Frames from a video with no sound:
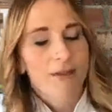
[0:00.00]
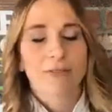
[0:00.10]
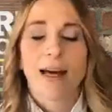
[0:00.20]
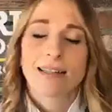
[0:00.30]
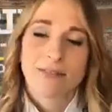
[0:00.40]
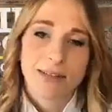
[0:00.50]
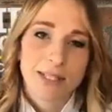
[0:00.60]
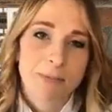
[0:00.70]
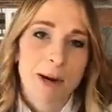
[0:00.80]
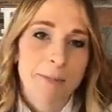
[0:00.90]
lots of
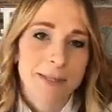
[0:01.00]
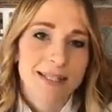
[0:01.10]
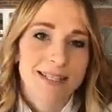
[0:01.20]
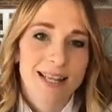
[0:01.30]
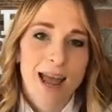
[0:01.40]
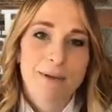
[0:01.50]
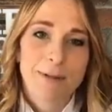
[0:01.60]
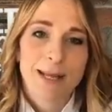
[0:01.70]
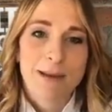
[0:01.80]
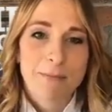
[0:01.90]
experiments
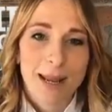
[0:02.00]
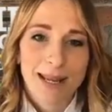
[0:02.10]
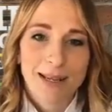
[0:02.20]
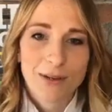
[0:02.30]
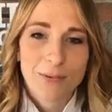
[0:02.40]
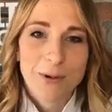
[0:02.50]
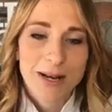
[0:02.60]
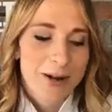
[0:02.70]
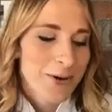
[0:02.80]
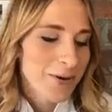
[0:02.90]
happening in my
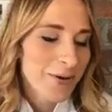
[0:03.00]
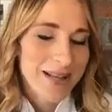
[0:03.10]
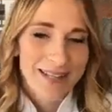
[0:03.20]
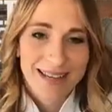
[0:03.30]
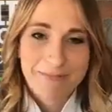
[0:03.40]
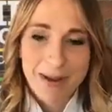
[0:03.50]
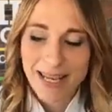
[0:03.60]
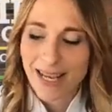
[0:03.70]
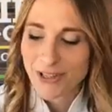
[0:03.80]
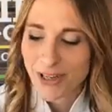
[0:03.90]
window in my
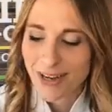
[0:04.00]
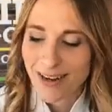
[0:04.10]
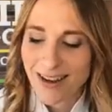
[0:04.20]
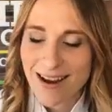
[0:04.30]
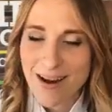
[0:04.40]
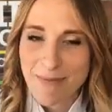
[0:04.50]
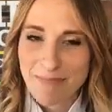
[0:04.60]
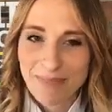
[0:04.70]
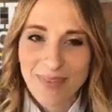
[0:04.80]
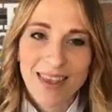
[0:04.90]
kitchen.
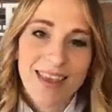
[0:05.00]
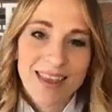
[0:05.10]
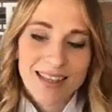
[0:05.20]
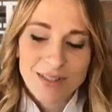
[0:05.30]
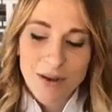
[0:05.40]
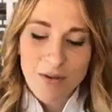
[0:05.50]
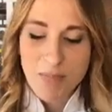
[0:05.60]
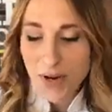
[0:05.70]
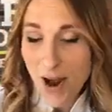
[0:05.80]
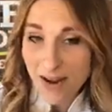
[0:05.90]
So
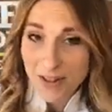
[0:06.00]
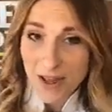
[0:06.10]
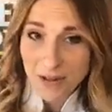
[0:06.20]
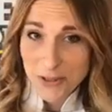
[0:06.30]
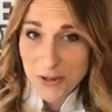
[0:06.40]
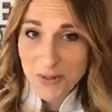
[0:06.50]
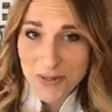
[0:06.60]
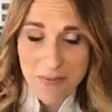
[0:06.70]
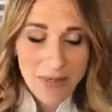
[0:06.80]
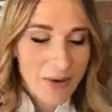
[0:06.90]
periodically I'll show you
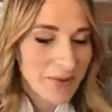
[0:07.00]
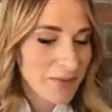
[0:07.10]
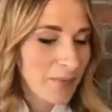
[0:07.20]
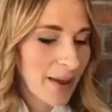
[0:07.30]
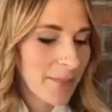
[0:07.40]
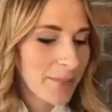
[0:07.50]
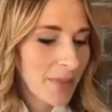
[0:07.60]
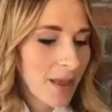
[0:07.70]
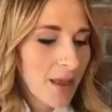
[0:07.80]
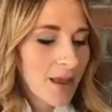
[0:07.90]
some of those. But
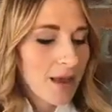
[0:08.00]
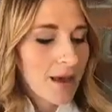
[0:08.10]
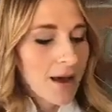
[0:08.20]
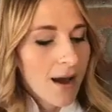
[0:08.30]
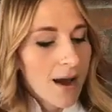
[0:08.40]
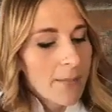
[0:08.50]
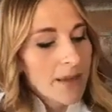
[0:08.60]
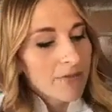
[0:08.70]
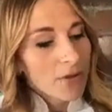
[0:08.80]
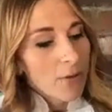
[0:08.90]

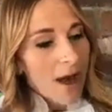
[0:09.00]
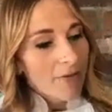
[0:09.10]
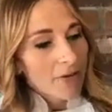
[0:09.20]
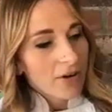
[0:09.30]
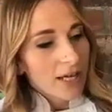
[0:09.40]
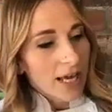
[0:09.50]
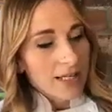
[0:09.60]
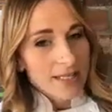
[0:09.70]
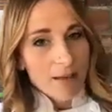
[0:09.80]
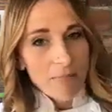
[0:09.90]
if you ever get
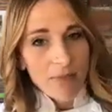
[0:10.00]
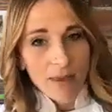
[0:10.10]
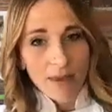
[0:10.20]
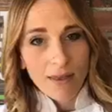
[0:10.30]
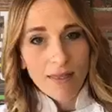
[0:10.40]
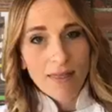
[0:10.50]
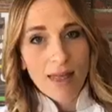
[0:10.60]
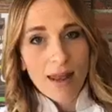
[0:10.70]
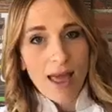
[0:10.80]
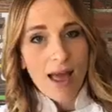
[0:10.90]
something that
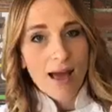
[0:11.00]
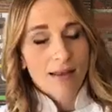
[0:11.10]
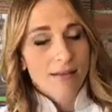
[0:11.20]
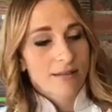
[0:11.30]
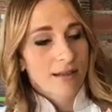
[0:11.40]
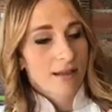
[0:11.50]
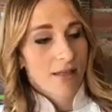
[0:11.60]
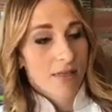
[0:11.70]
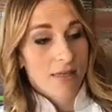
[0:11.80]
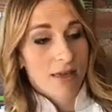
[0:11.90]
has
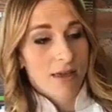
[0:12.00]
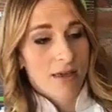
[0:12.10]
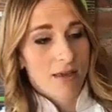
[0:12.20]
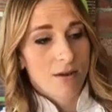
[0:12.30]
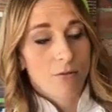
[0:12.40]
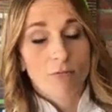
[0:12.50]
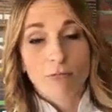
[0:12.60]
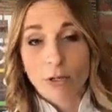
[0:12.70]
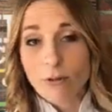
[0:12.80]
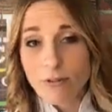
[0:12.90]
the
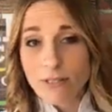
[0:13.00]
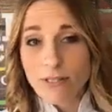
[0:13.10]
roots,